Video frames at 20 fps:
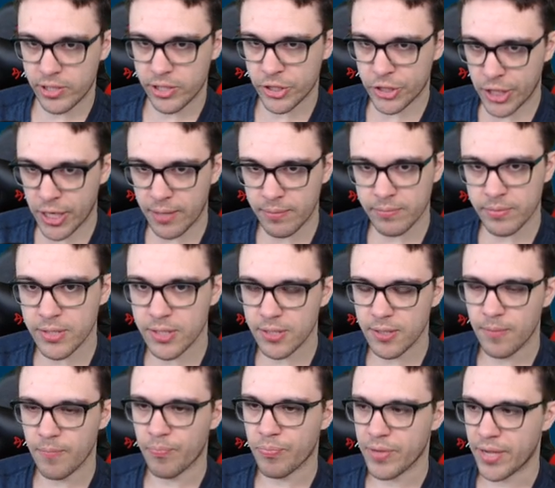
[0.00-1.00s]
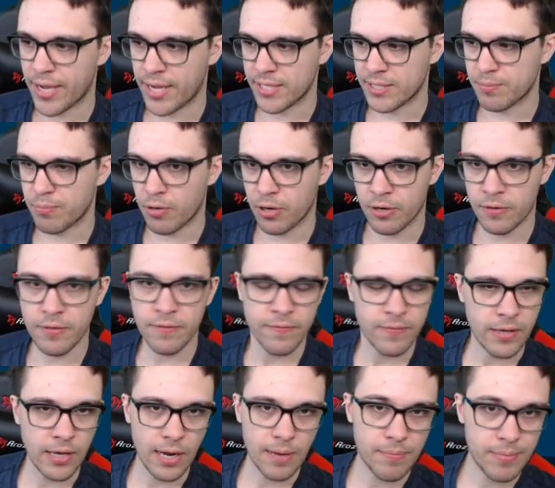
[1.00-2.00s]
do get free gems
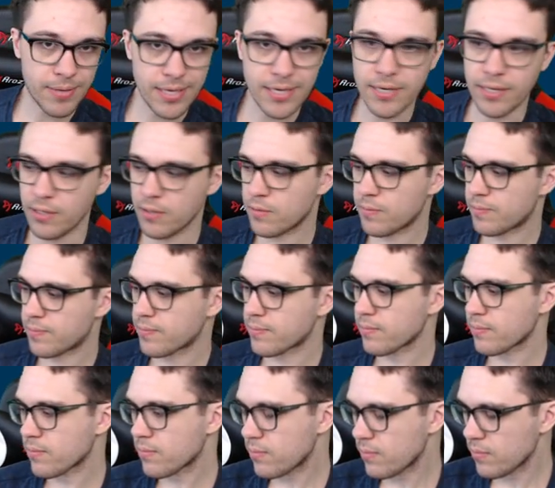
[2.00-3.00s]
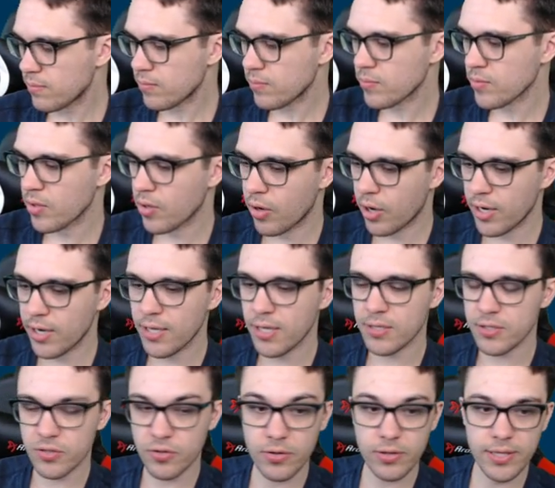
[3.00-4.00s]
as part of the VIP deal.
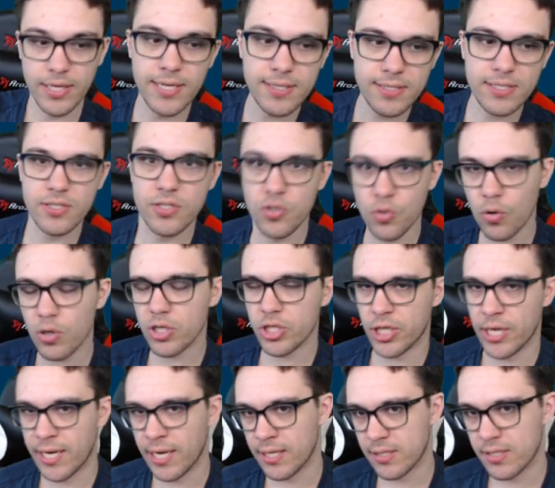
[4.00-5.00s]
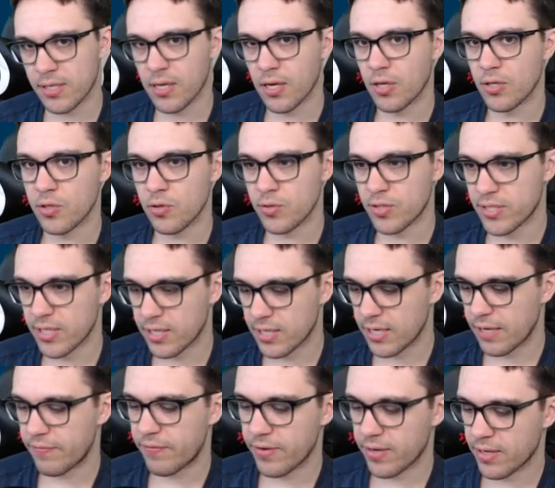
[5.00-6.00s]
All right, so this is your
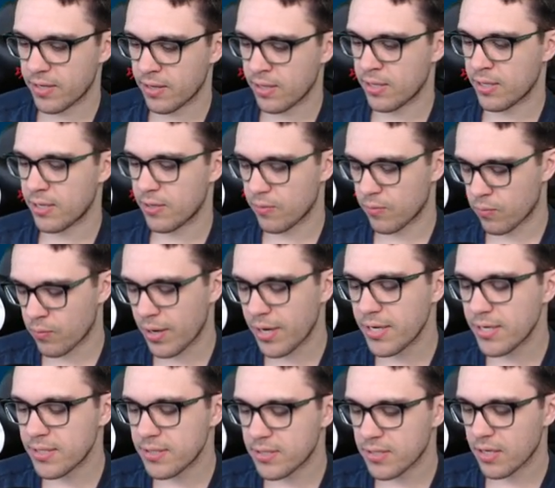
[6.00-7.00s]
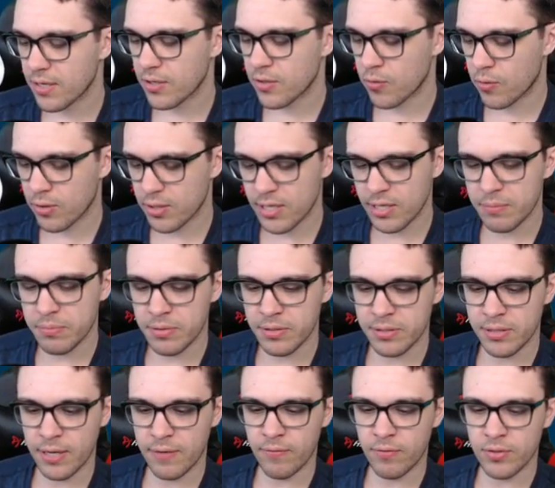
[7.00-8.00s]
chance to significantly
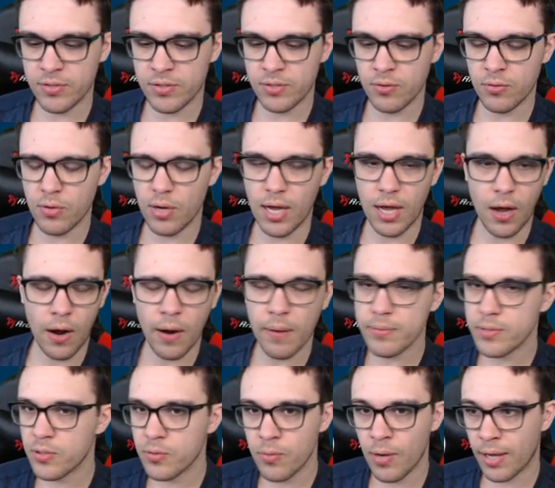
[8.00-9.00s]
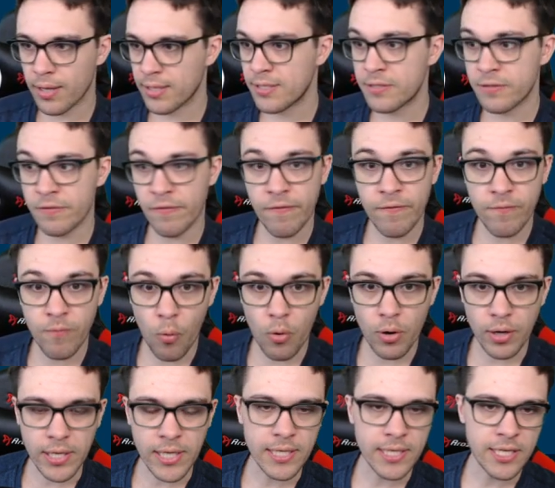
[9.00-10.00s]
raise your Keyblade levels to up
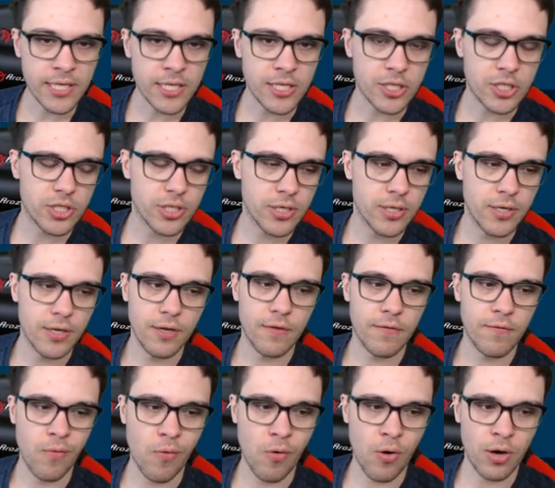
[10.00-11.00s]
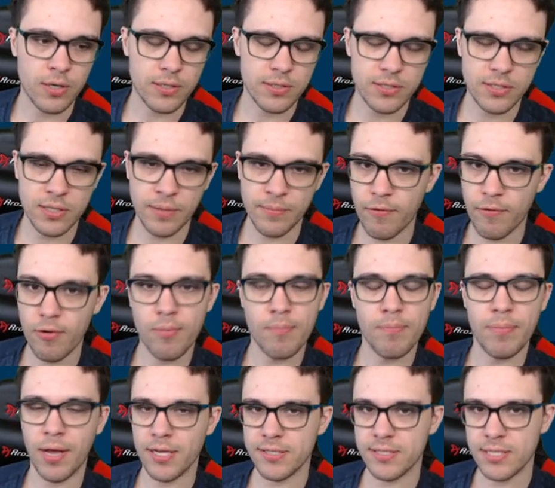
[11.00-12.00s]
to at least 40 each
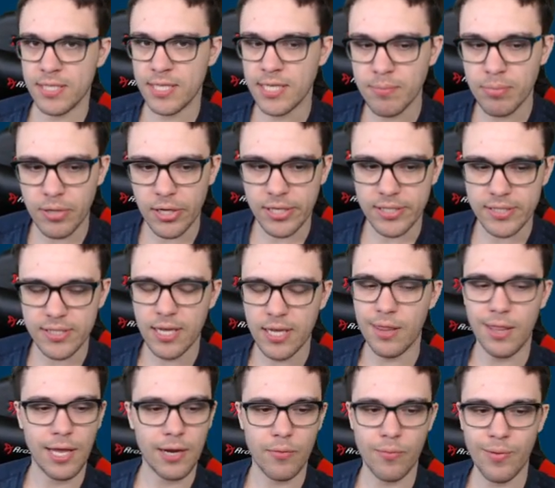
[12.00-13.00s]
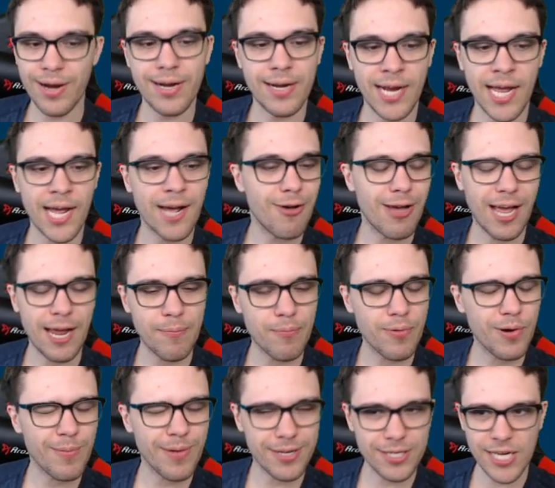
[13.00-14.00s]
for some of your best Keyblades.
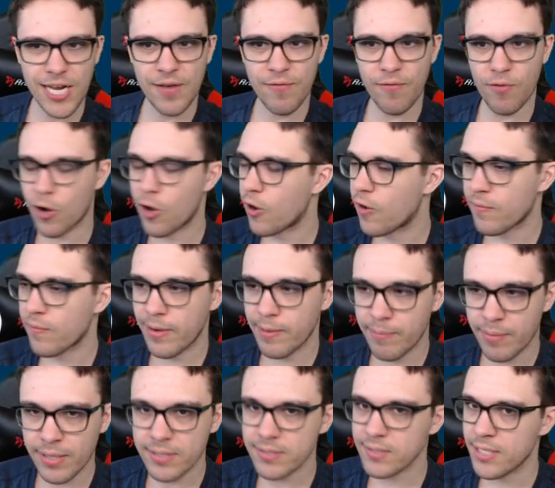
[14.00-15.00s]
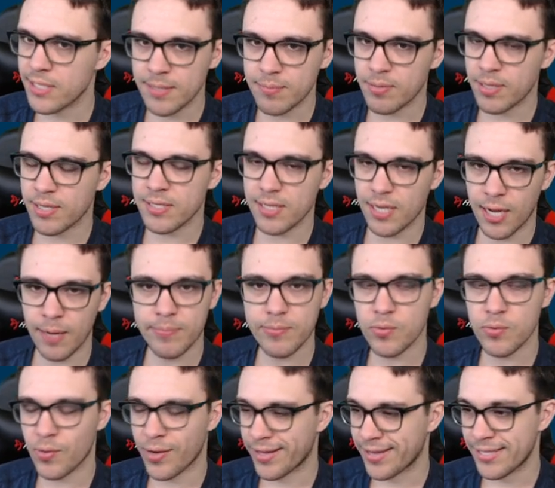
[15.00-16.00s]
Like right now, I pretty much have all of my
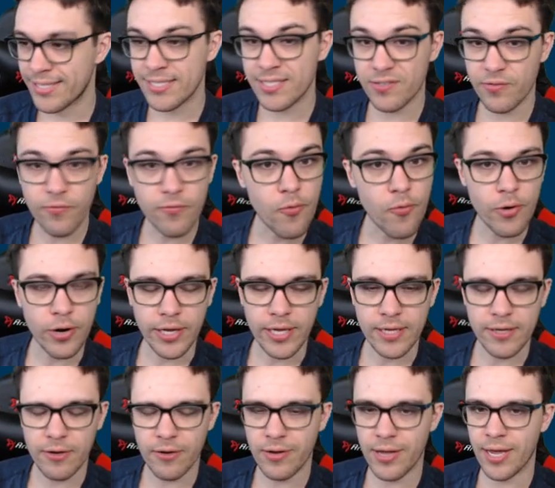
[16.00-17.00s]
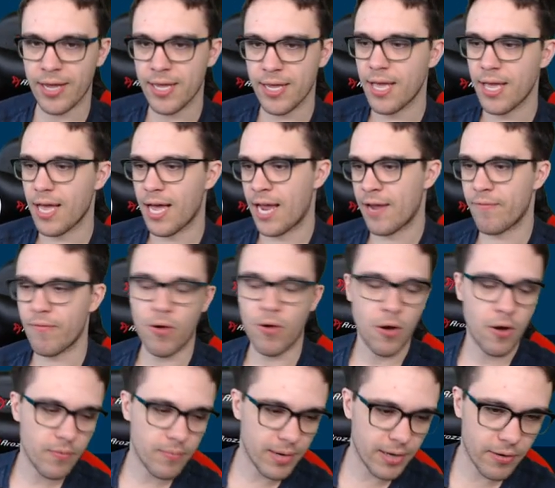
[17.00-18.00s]
best Keyblades up to at least 40,
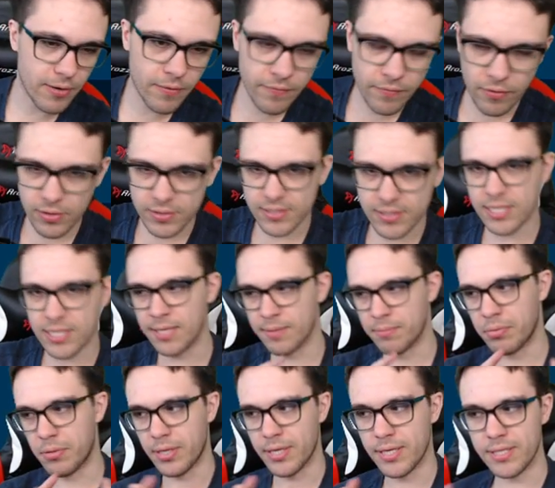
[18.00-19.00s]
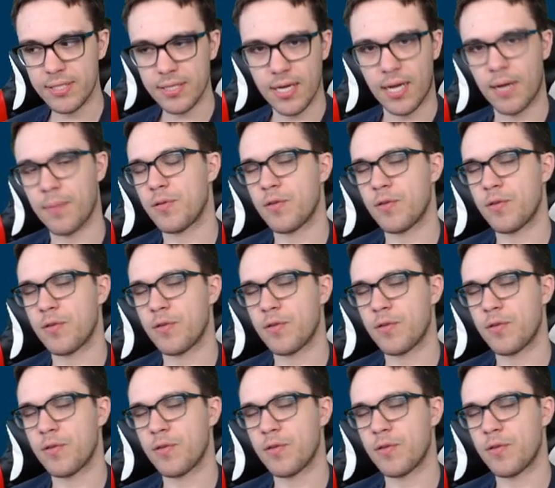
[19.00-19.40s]
okay? I have all my reverse